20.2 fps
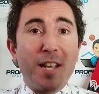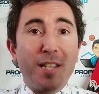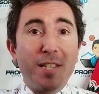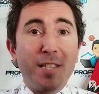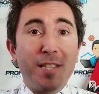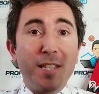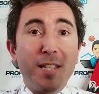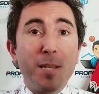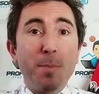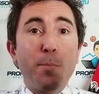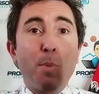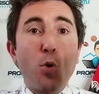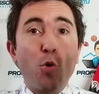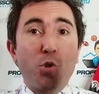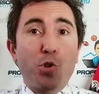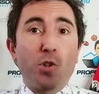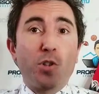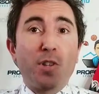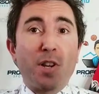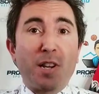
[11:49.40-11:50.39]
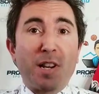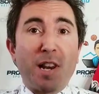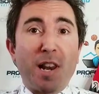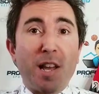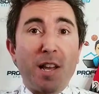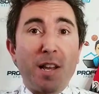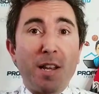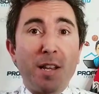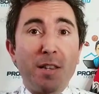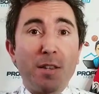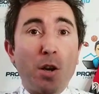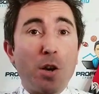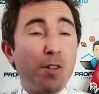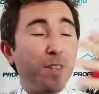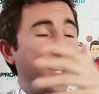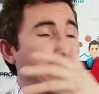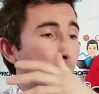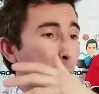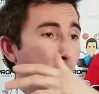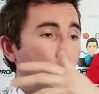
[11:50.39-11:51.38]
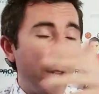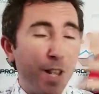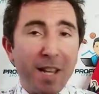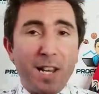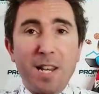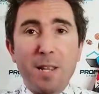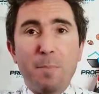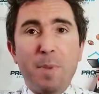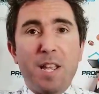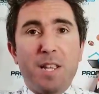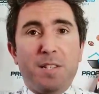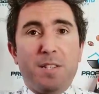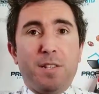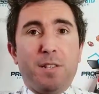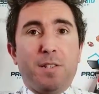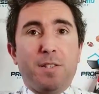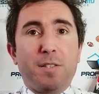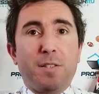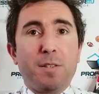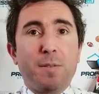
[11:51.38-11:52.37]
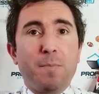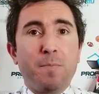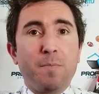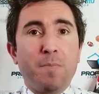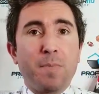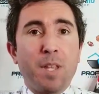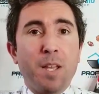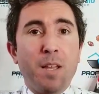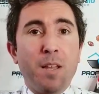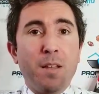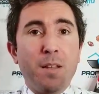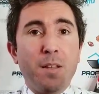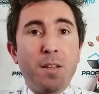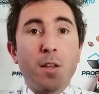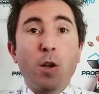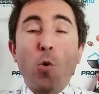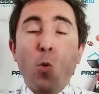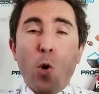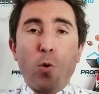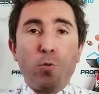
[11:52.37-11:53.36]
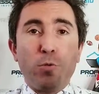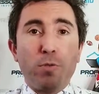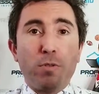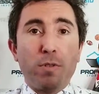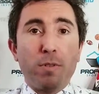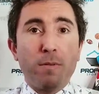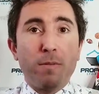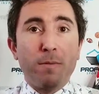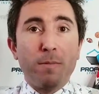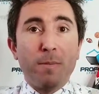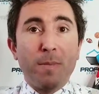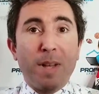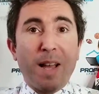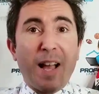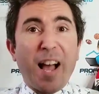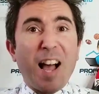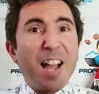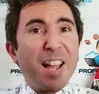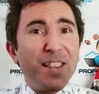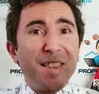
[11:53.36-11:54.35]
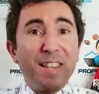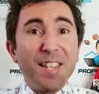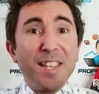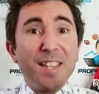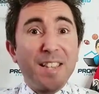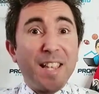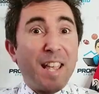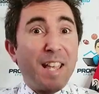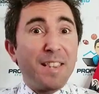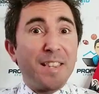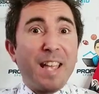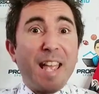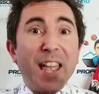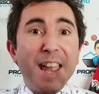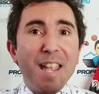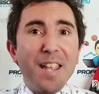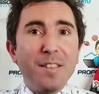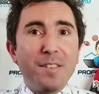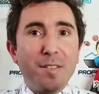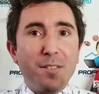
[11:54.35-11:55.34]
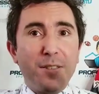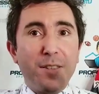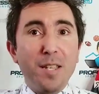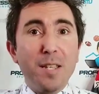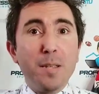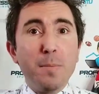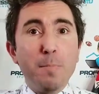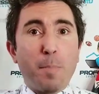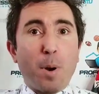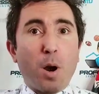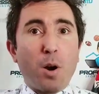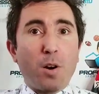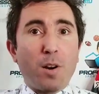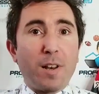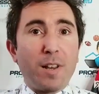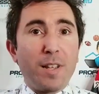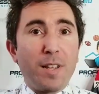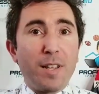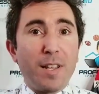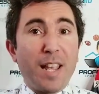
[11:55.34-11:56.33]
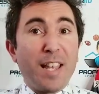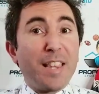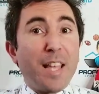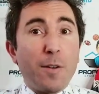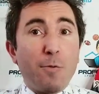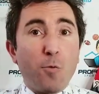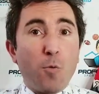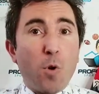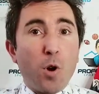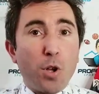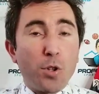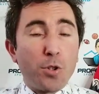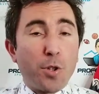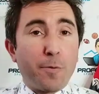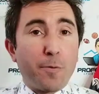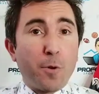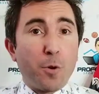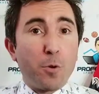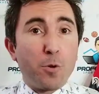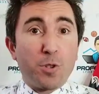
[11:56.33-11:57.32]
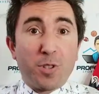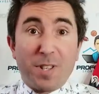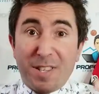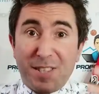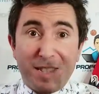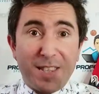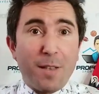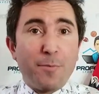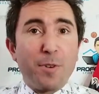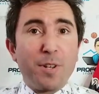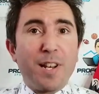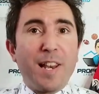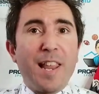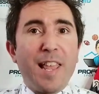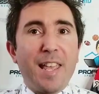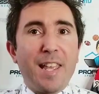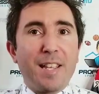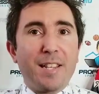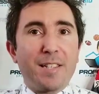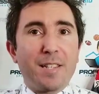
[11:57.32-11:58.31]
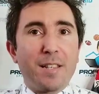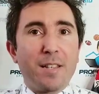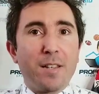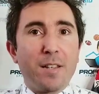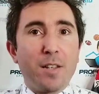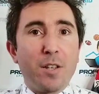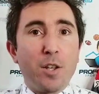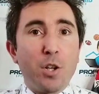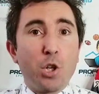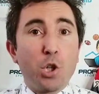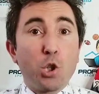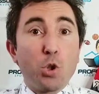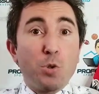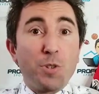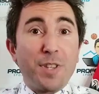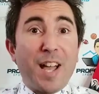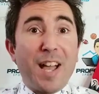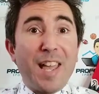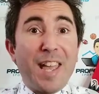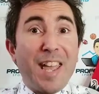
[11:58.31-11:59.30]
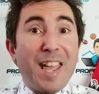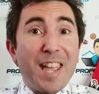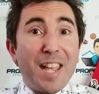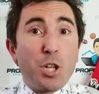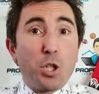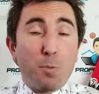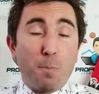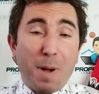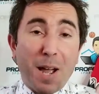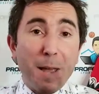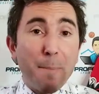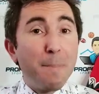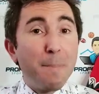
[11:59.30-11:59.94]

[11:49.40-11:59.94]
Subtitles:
see posted online on a weekly basis. Quote, I did an 8 team parlay and I've won the first 7 legs. Should I hedge my